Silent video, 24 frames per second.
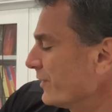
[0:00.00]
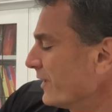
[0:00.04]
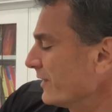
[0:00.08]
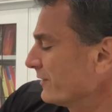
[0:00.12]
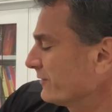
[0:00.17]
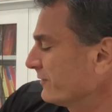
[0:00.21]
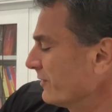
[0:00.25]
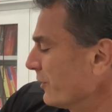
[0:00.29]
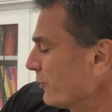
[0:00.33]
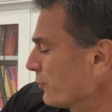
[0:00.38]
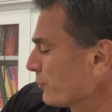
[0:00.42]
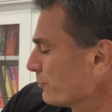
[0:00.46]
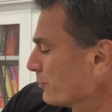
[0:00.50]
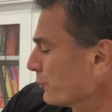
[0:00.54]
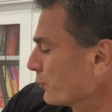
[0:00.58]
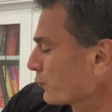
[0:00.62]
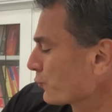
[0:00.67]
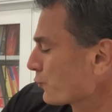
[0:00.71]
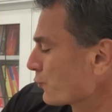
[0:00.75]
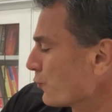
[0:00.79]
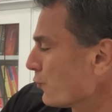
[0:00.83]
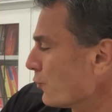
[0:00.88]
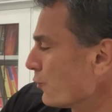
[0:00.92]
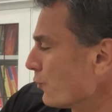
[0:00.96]
their terrible
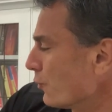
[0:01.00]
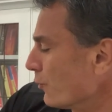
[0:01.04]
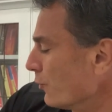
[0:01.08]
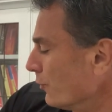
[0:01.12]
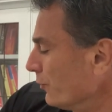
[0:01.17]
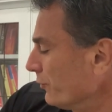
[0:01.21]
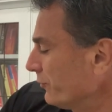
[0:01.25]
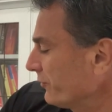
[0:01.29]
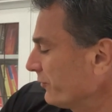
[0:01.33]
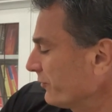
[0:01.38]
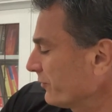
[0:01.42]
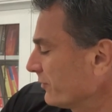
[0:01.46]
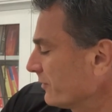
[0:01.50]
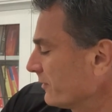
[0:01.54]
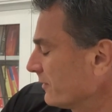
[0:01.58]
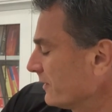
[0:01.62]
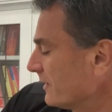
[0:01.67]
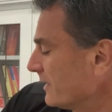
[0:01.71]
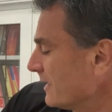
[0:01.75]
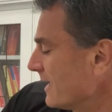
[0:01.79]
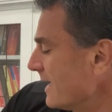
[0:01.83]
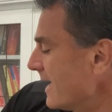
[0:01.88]
roars